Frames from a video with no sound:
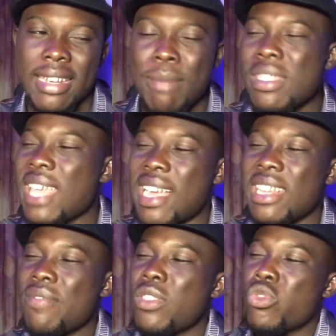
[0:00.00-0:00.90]
That means I
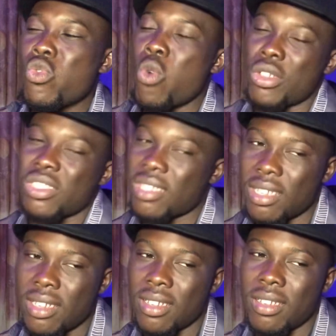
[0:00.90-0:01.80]
can even do worse
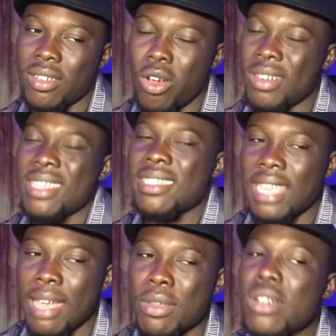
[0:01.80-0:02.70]
on this
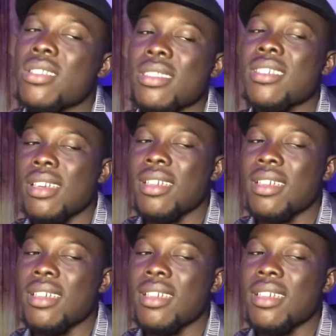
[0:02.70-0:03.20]
guy because